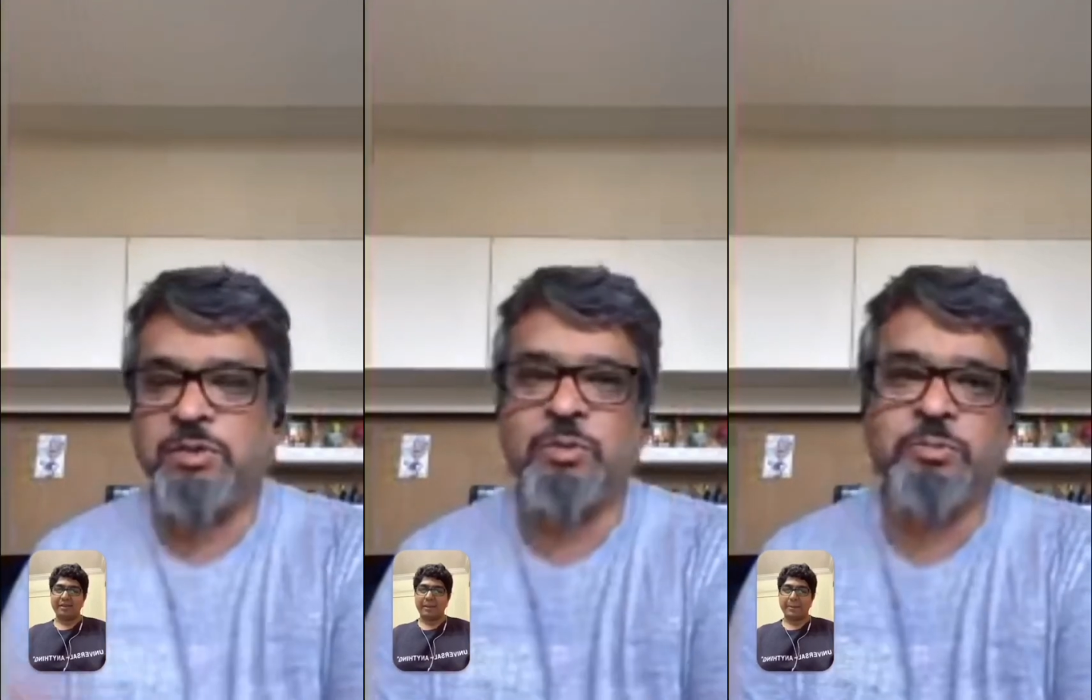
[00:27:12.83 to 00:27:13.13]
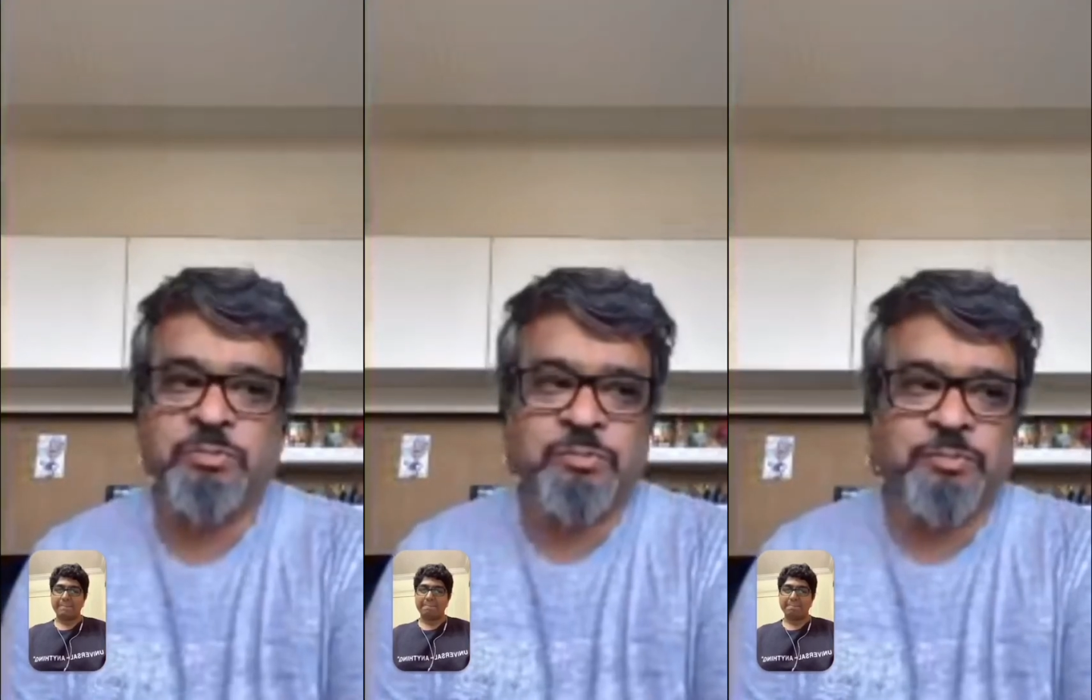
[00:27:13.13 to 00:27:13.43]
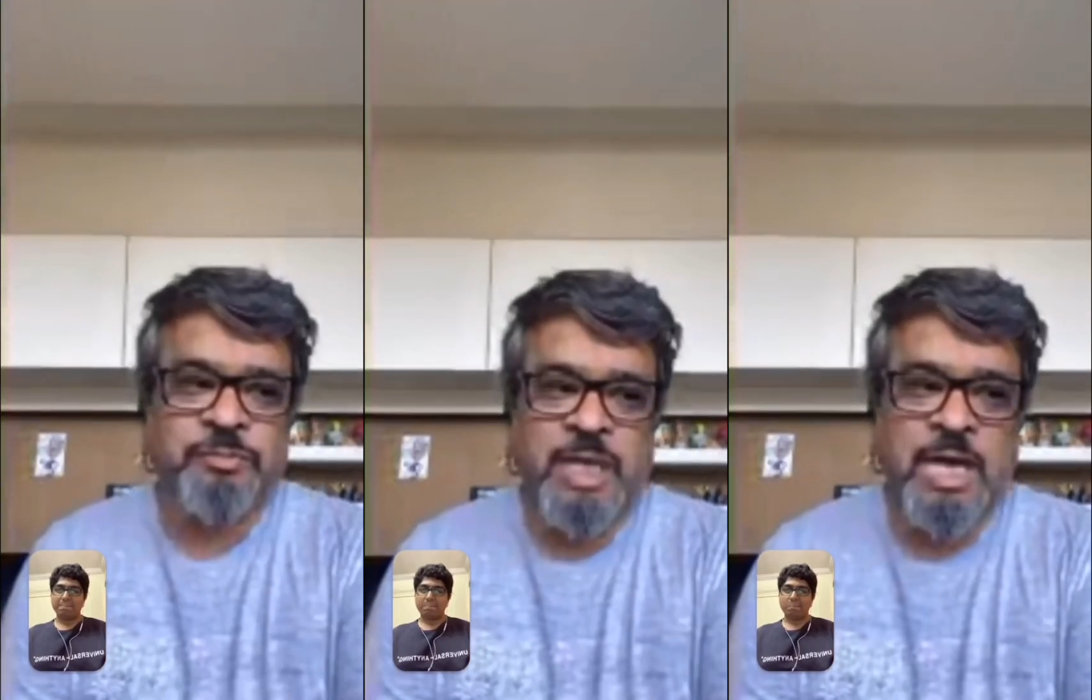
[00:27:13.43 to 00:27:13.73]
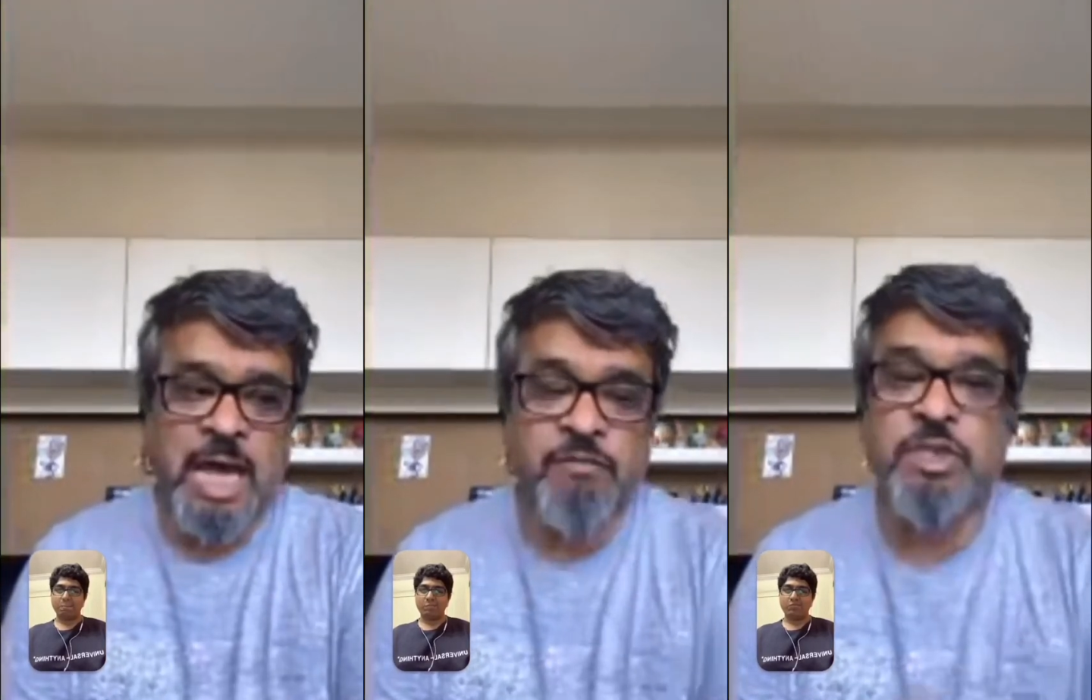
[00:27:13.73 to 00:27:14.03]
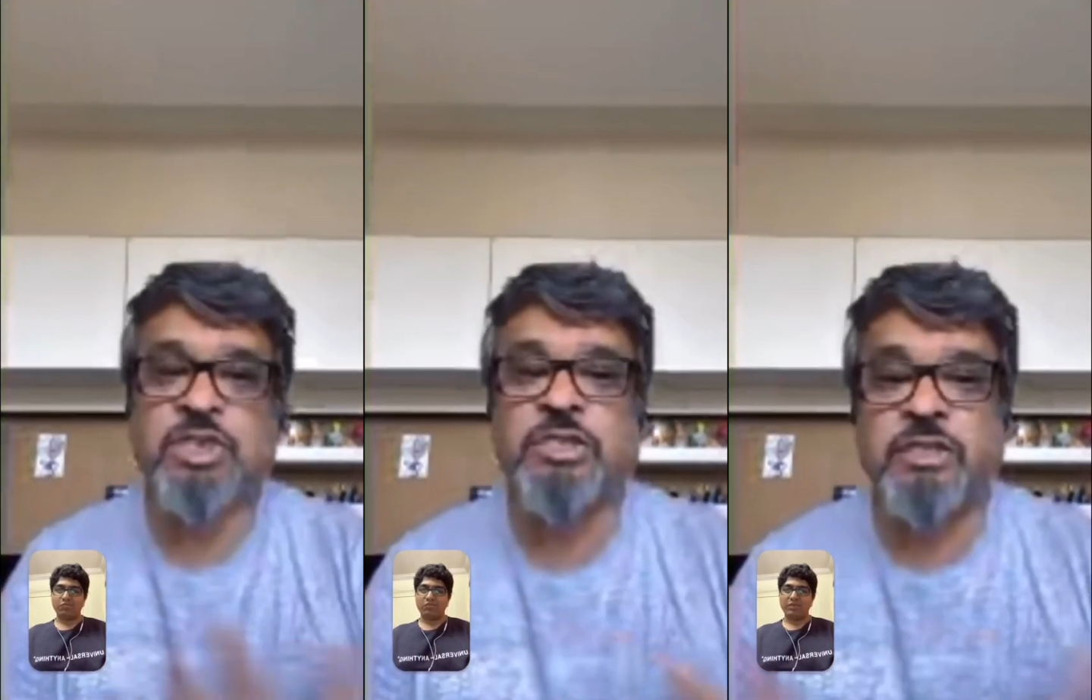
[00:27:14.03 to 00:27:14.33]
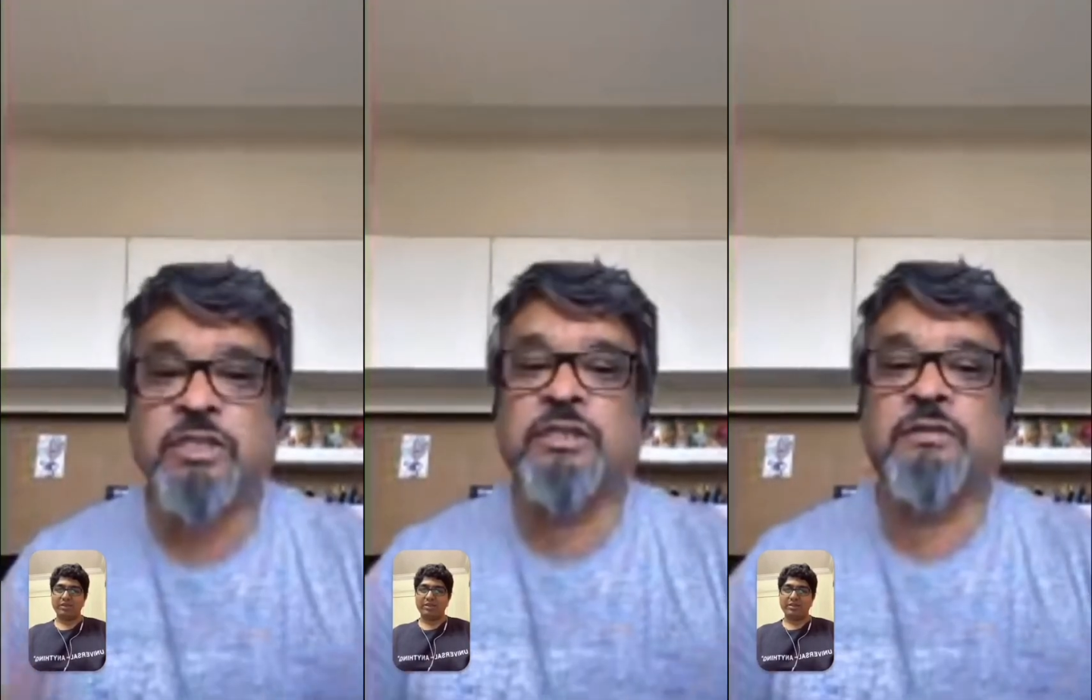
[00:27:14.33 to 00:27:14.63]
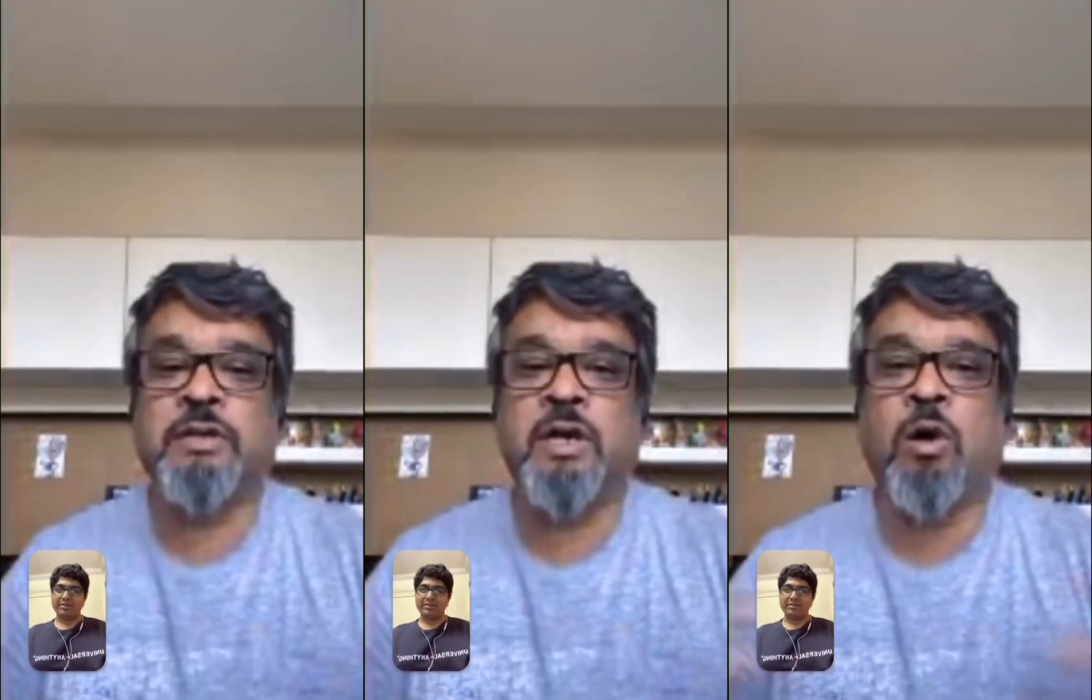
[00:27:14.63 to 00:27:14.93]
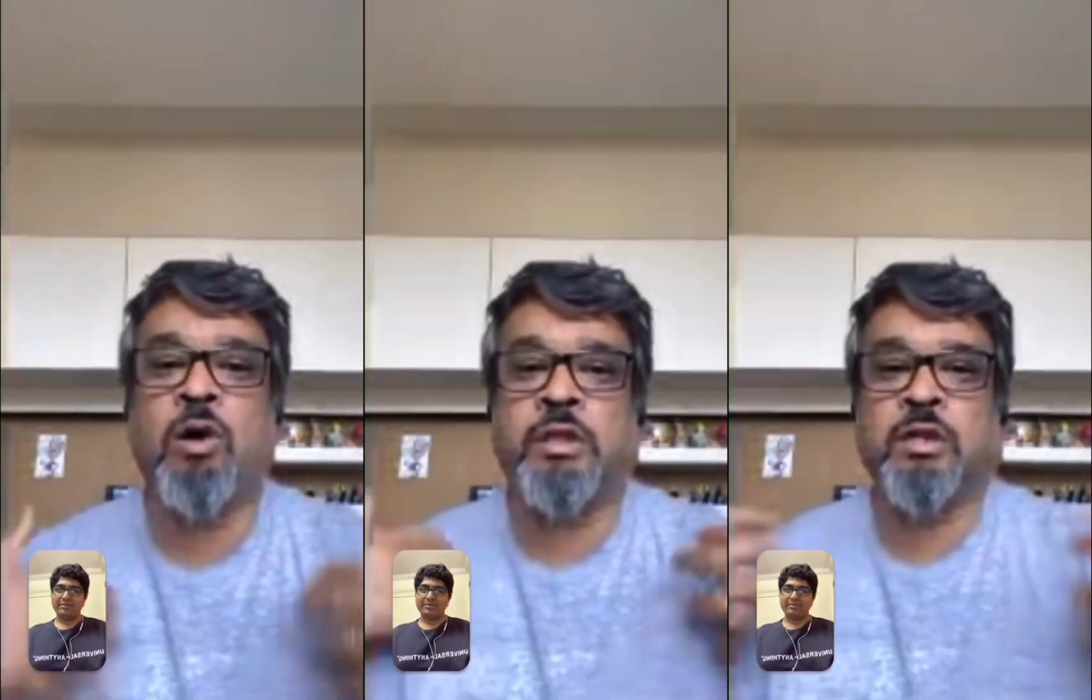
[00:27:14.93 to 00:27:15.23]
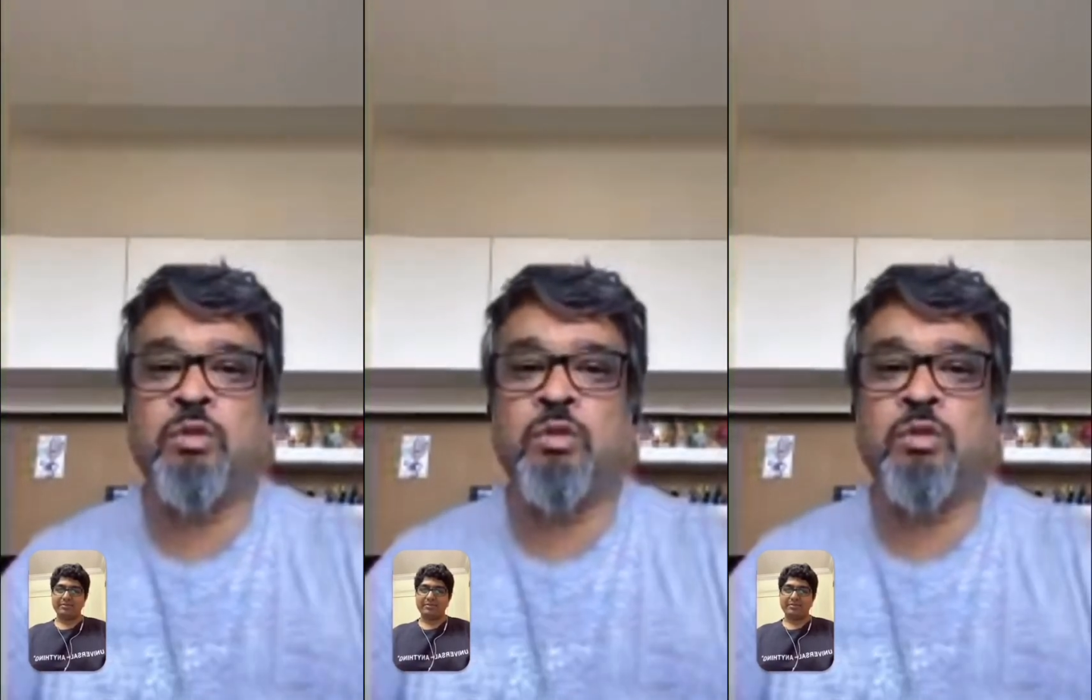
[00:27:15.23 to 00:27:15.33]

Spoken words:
to continue doing that for life, and